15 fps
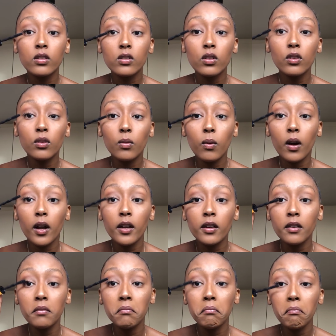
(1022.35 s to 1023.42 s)
so
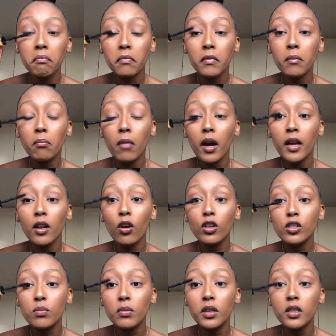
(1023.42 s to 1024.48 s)
my
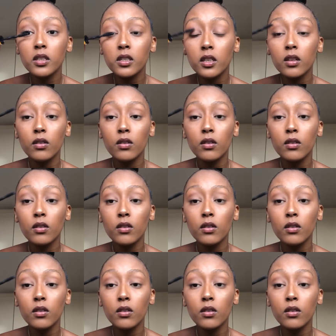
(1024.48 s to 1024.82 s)
last minute